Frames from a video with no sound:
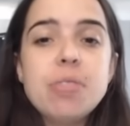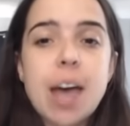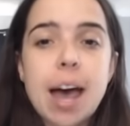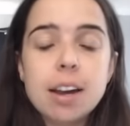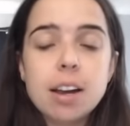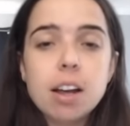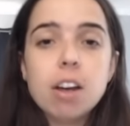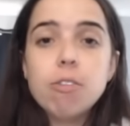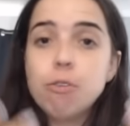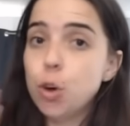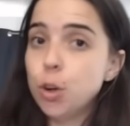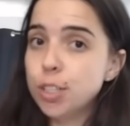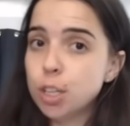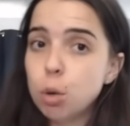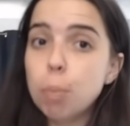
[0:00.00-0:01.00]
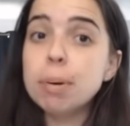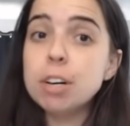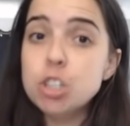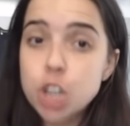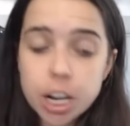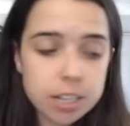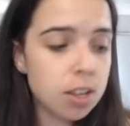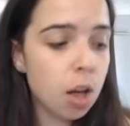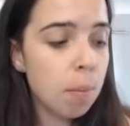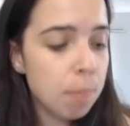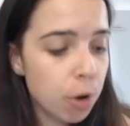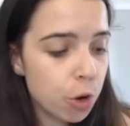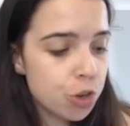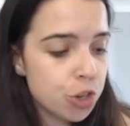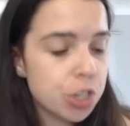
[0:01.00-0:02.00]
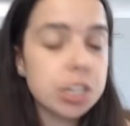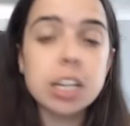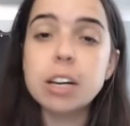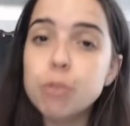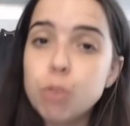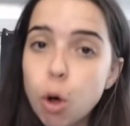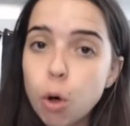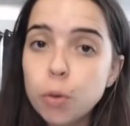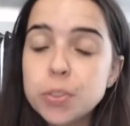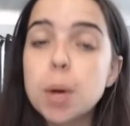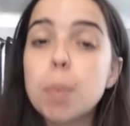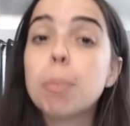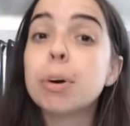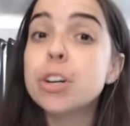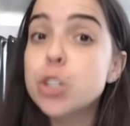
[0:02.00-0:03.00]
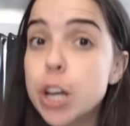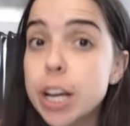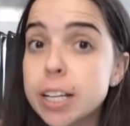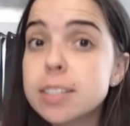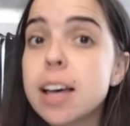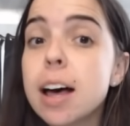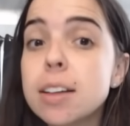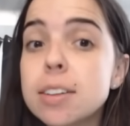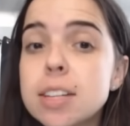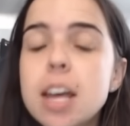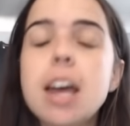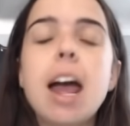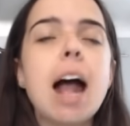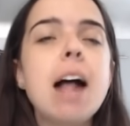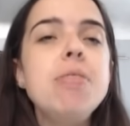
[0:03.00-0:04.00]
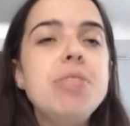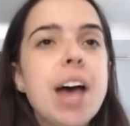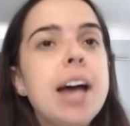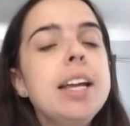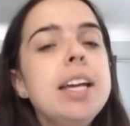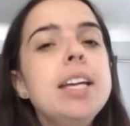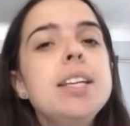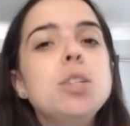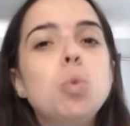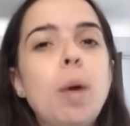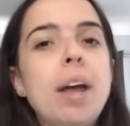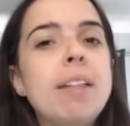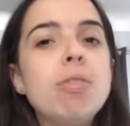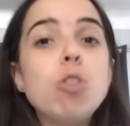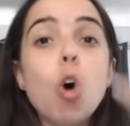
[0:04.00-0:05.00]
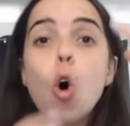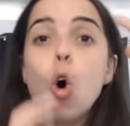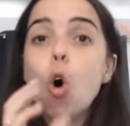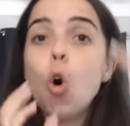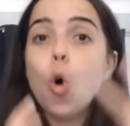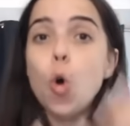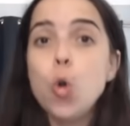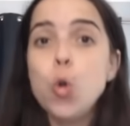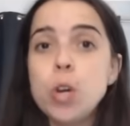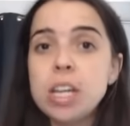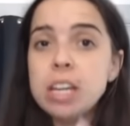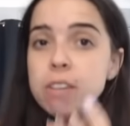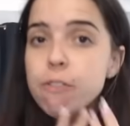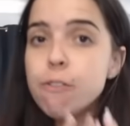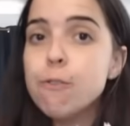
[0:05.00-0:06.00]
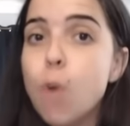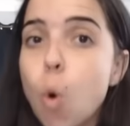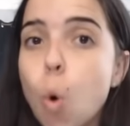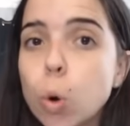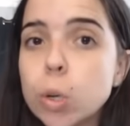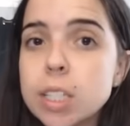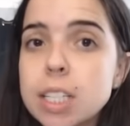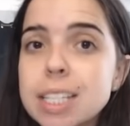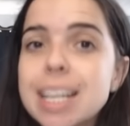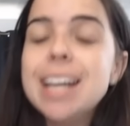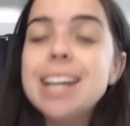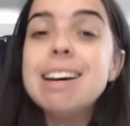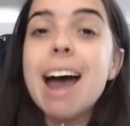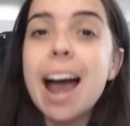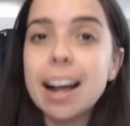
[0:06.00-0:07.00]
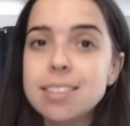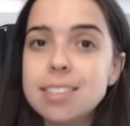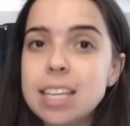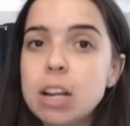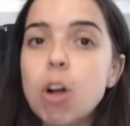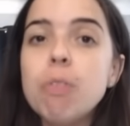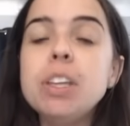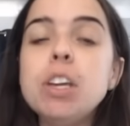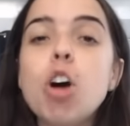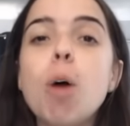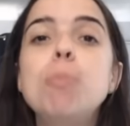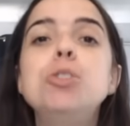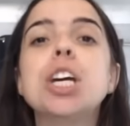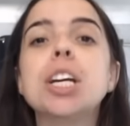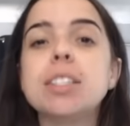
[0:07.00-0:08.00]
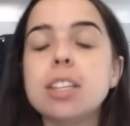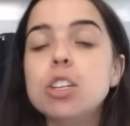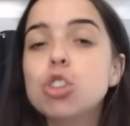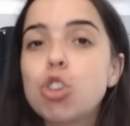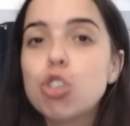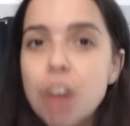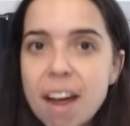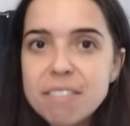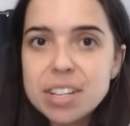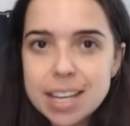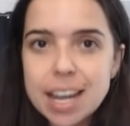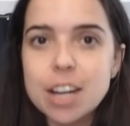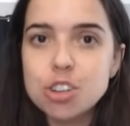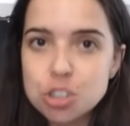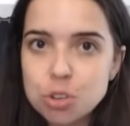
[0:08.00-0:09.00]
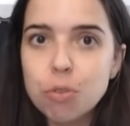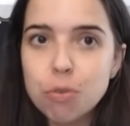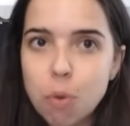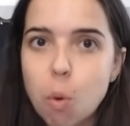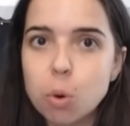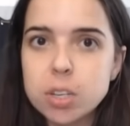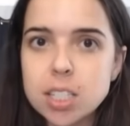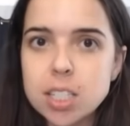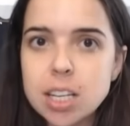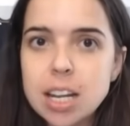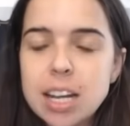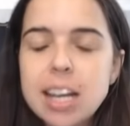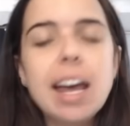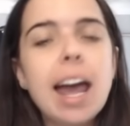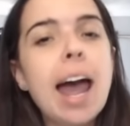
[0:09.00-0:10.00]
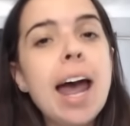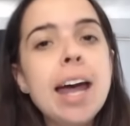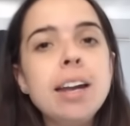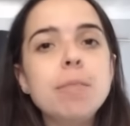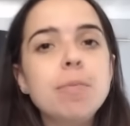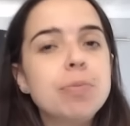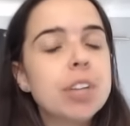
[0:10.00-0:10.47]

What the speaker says: that vertical projectile motion involves projectiles. And that is when the only force acting on the object is gravitational force. And